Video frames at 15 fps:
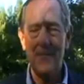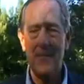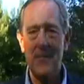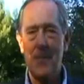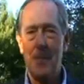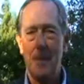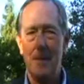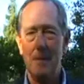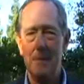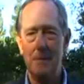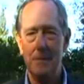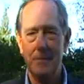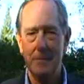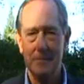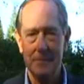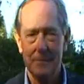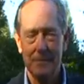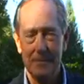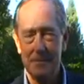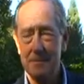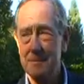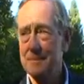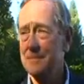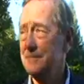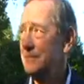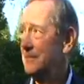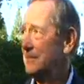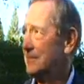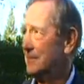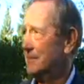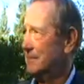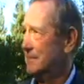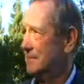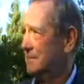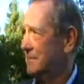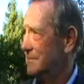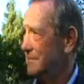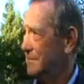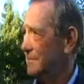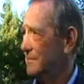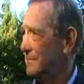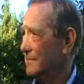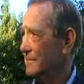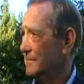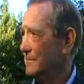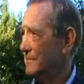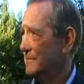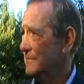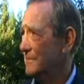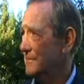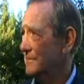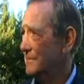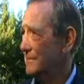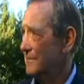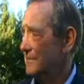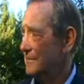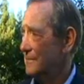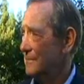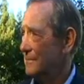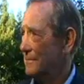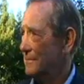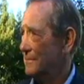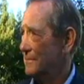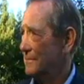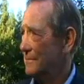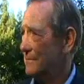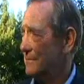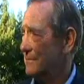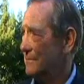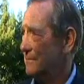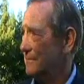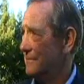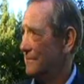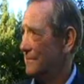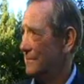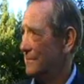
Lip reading: This person isn't speaking.